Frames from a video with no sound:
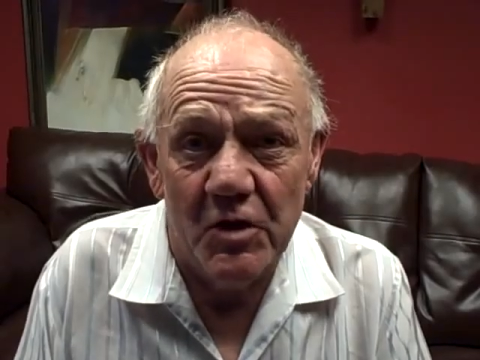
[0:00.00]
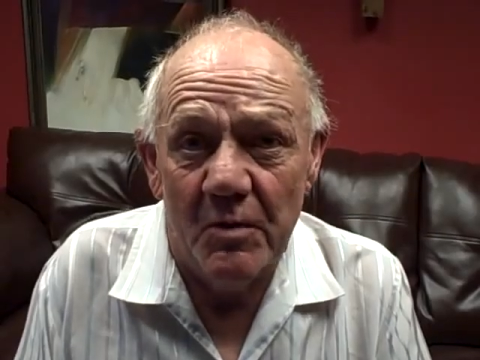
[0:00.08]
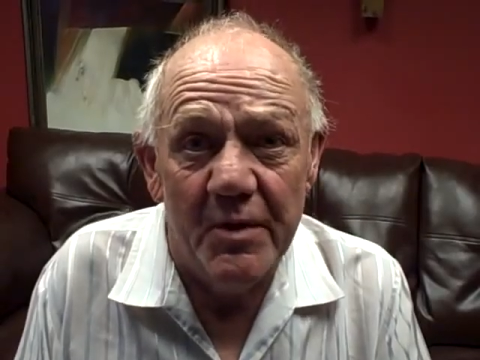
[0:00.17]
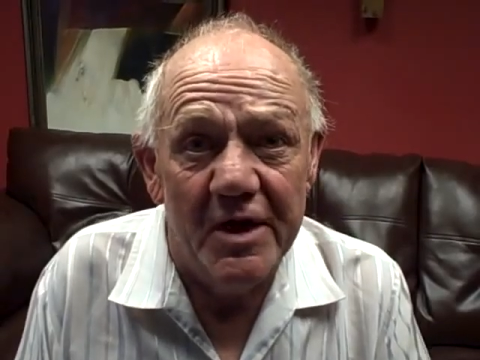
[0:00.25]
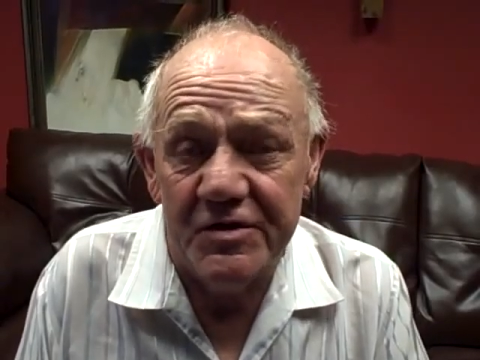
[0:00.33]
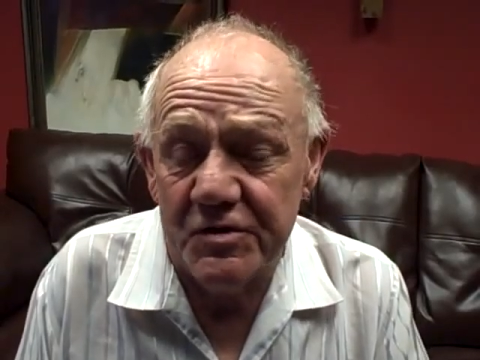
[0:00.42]
all
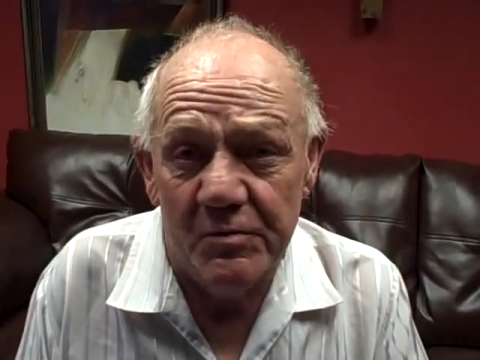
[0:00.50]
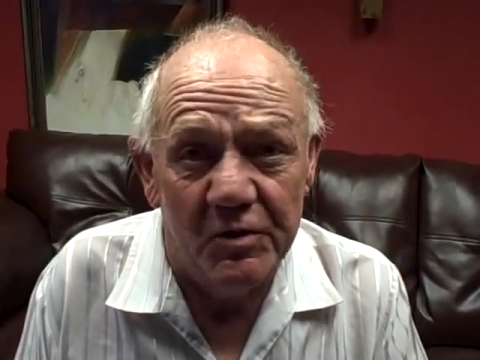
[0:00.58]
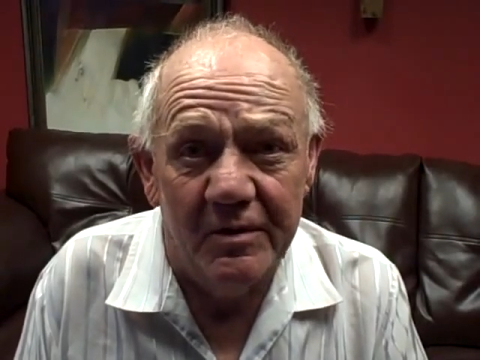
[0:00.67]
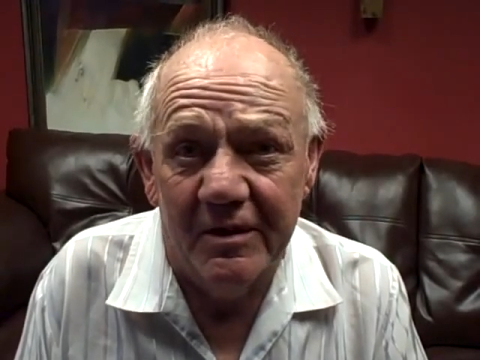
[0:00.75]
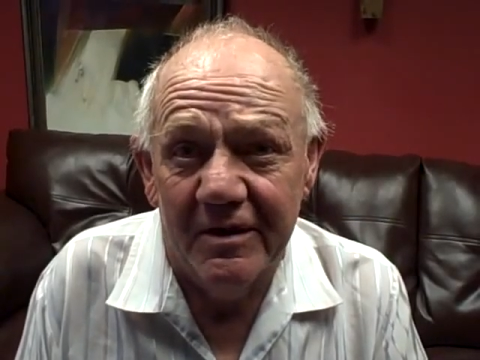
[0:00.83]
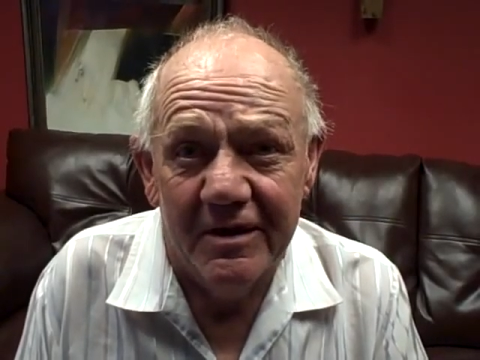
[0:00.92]

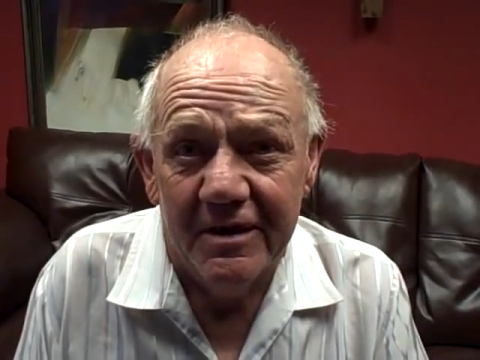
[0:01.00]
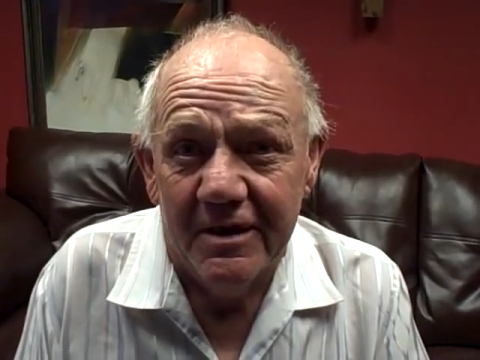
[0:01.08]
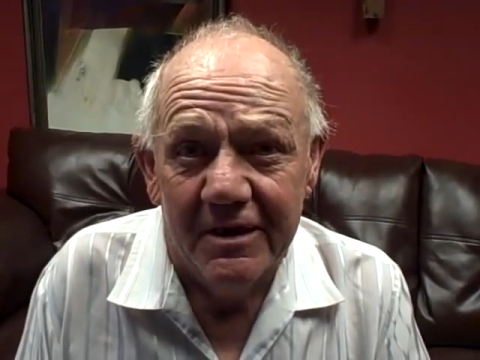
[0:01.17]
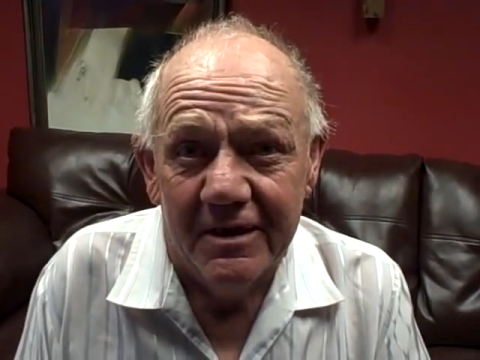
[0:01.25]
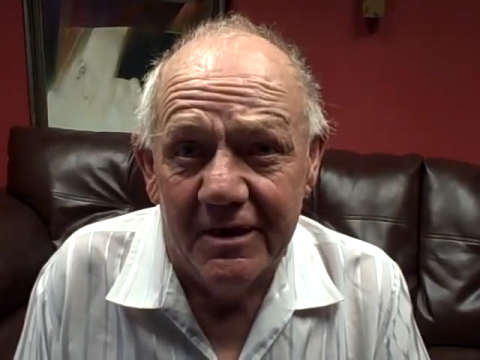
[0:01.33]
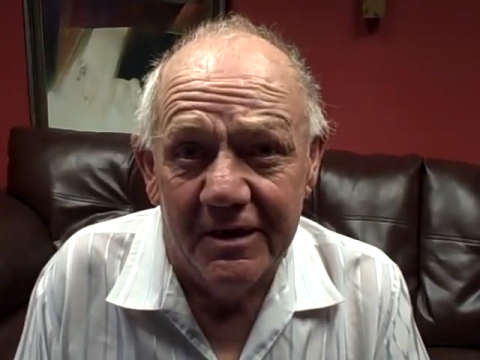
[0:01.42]
possible.
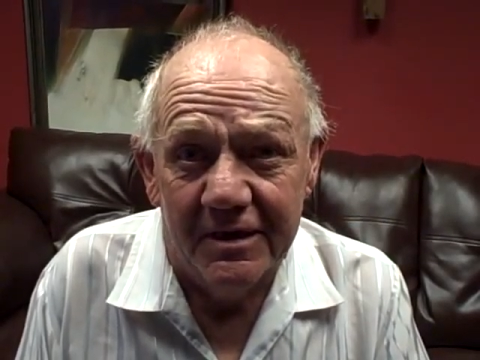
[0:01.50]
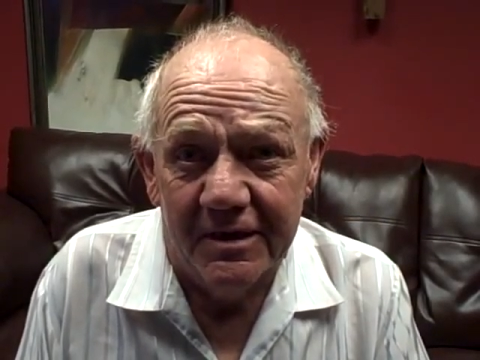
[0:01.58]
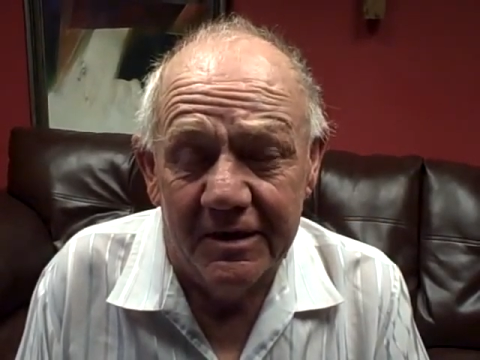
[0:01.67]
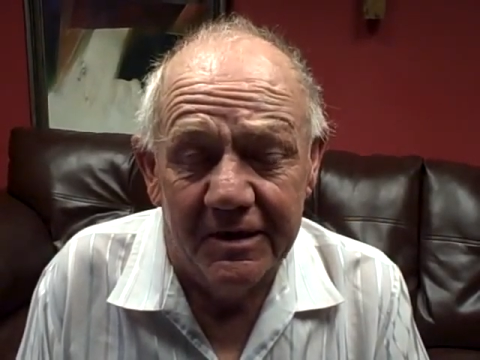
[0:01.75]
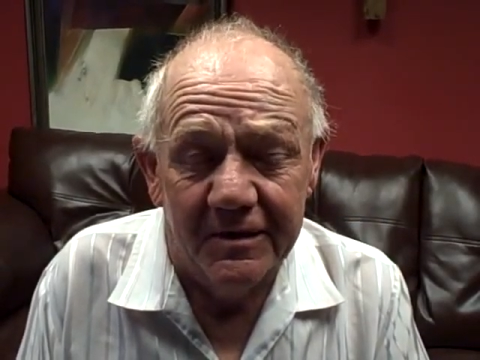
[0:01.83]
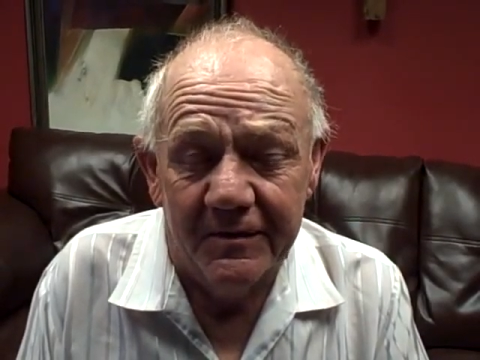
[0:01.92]

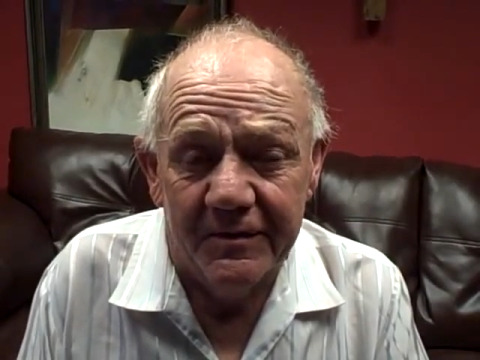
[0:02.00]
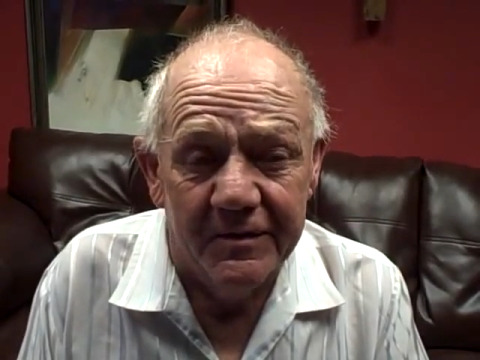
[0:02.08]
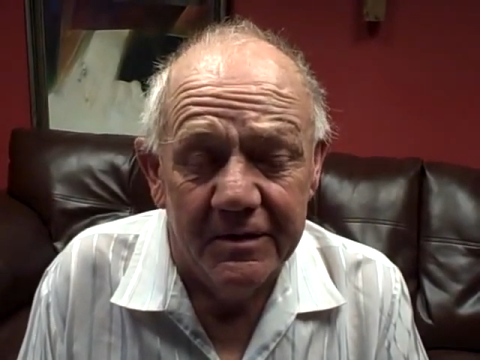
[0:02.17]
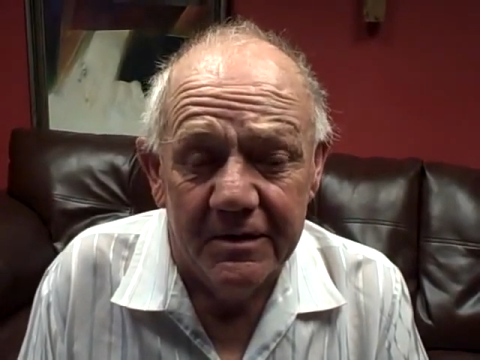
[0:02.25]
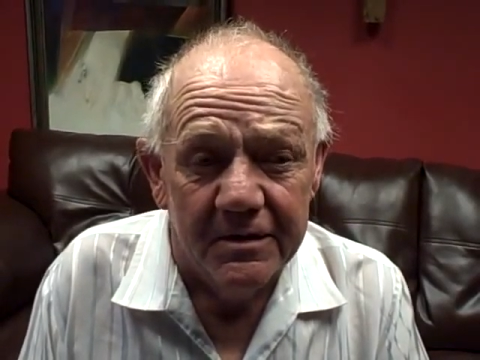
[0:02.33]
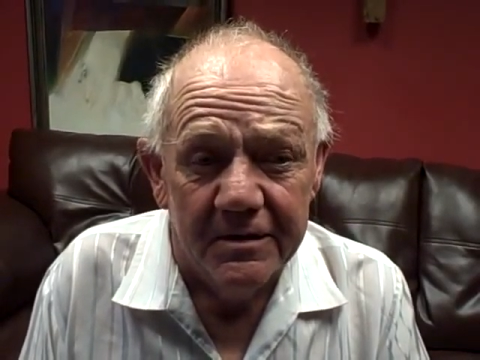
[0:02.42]

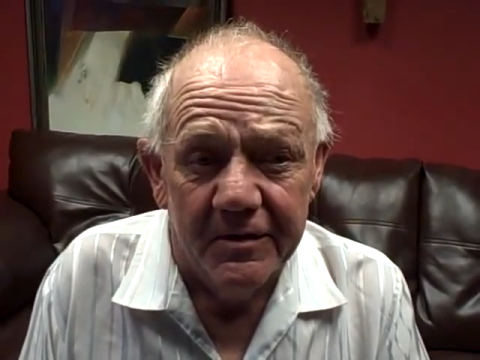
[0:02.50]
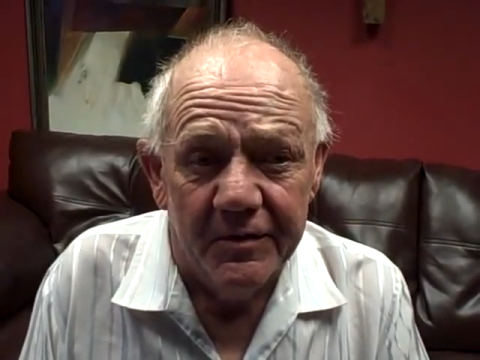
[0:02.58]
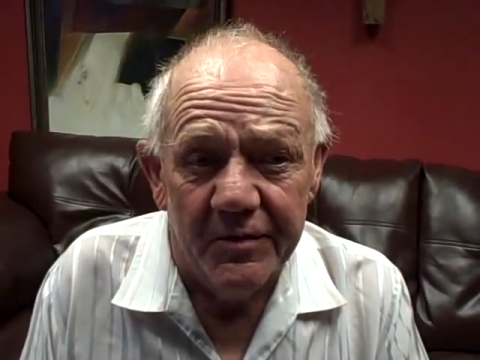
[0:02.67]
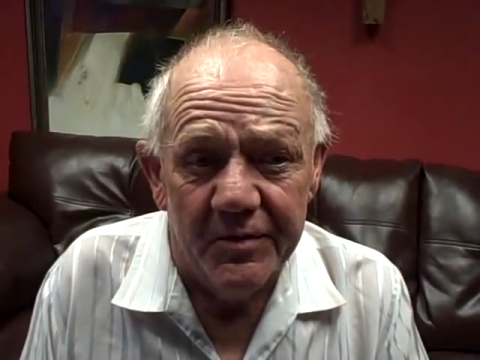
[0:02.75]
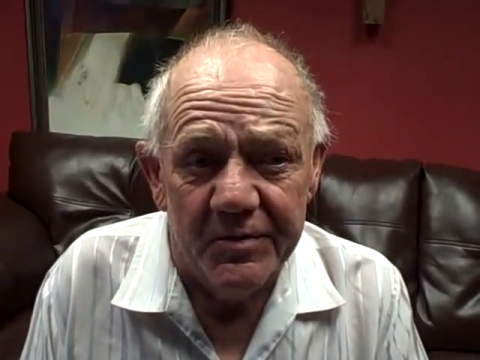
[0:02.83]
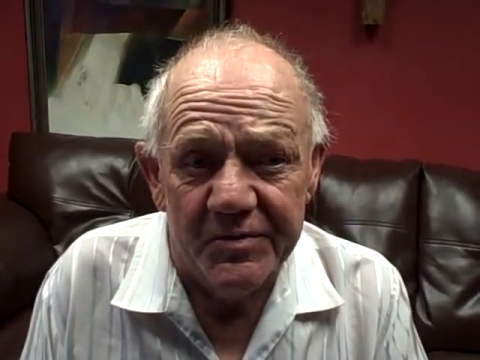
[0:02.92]

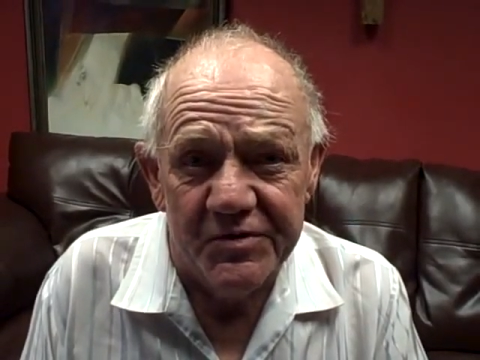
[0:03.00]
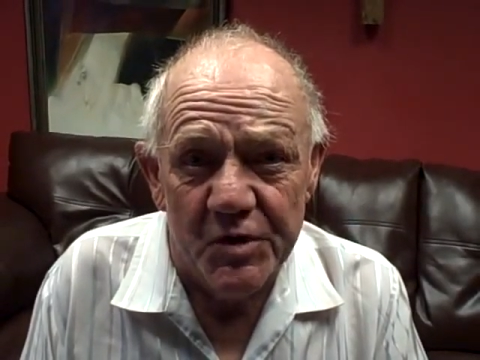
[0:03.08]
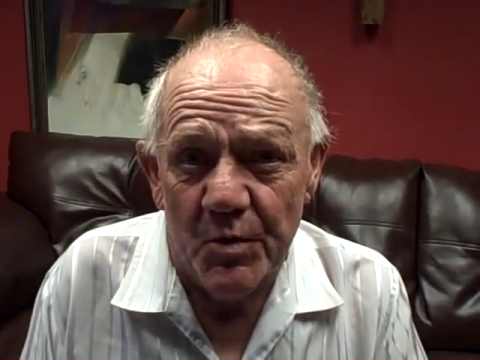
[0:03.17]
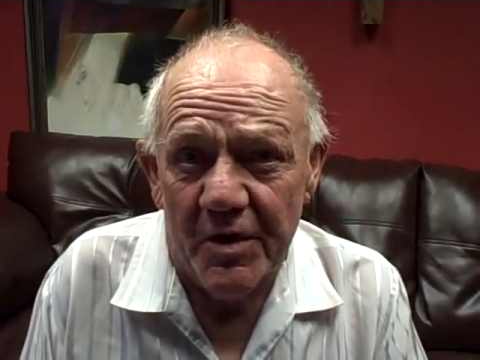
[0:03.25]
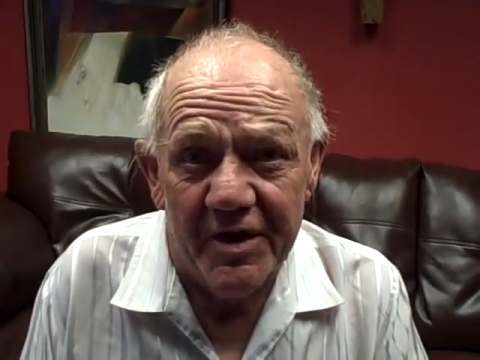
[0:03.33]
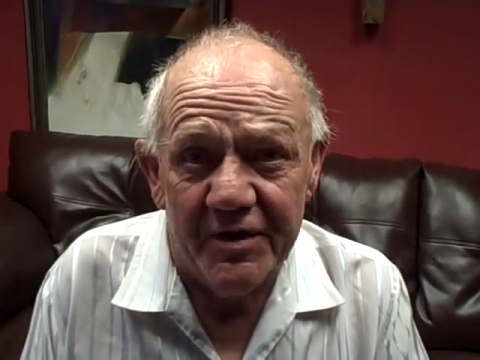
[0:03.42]
There's no
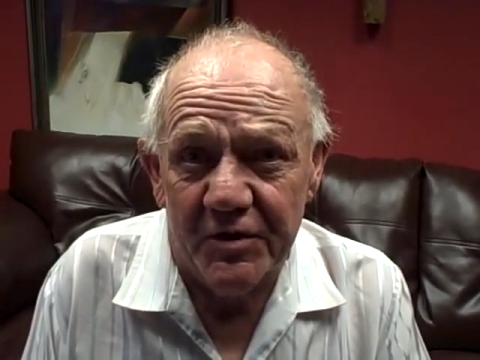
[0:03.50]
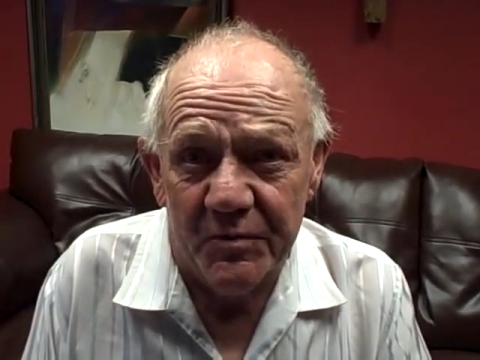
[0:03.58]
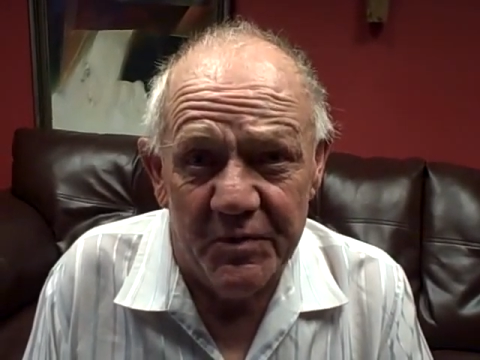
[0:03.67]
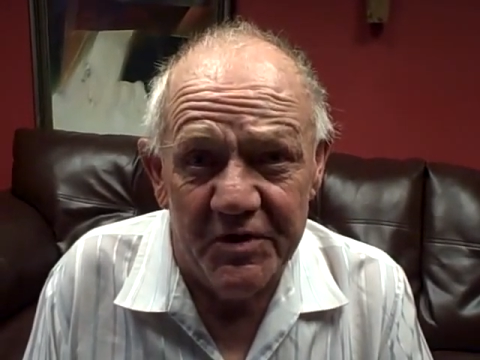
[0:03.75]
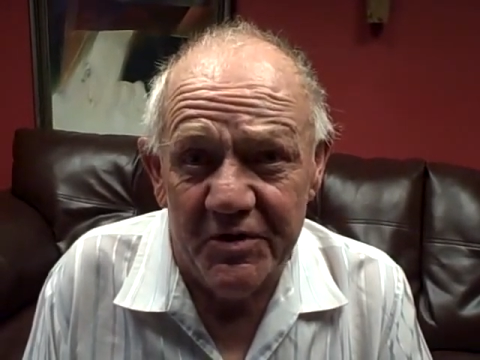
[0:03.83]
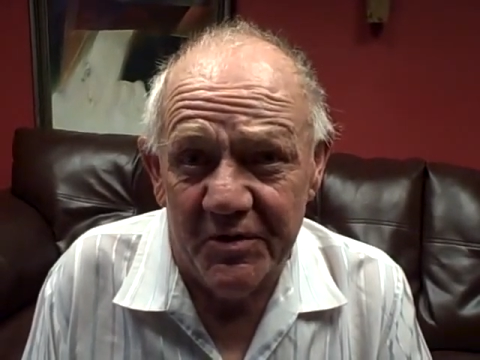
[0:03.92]
way I could
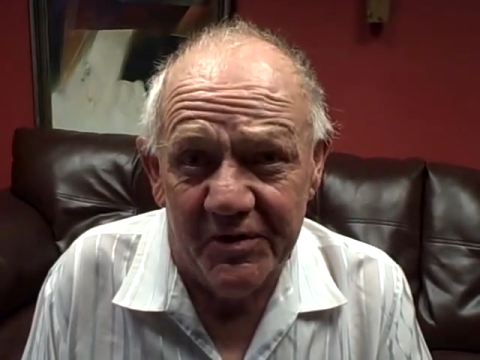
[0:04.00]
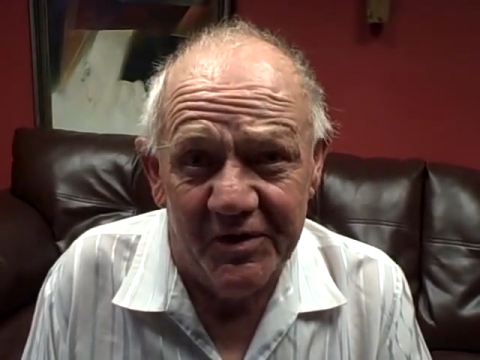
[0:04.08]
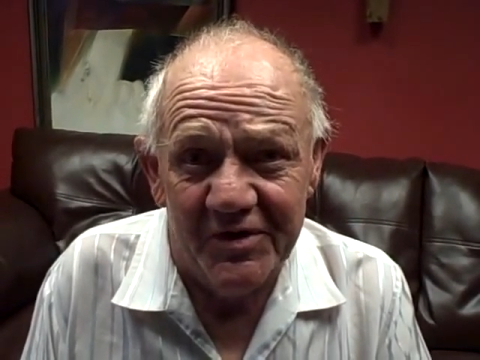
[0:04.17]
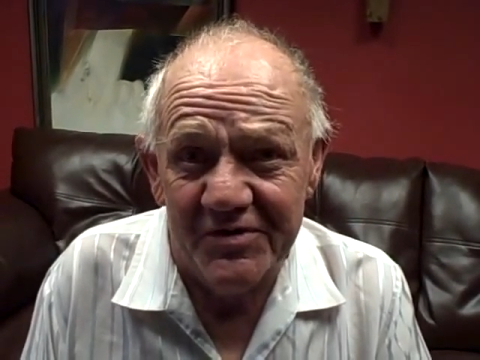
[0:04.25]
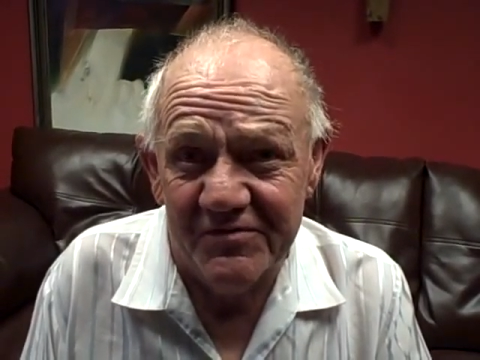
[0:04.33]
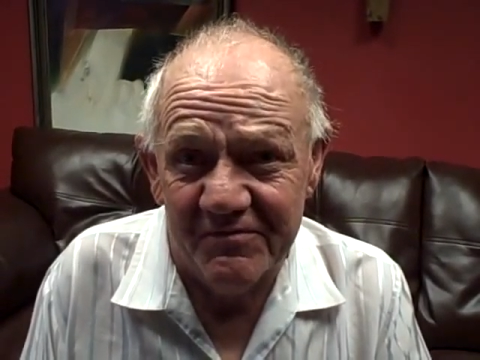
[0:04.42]
be here
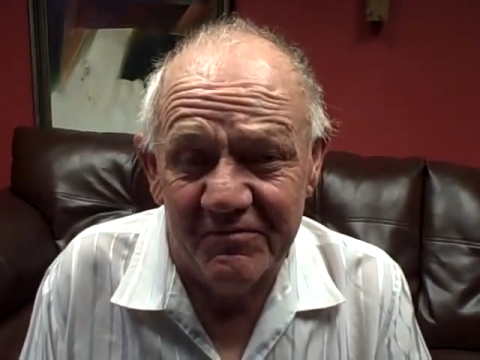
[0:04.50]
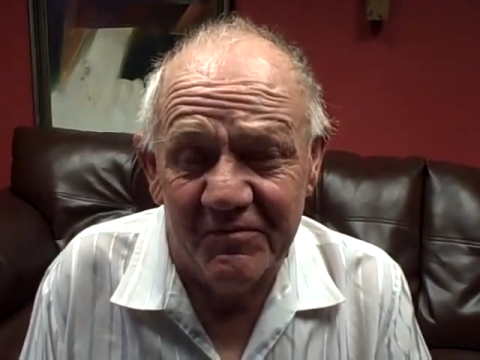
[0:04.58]
unless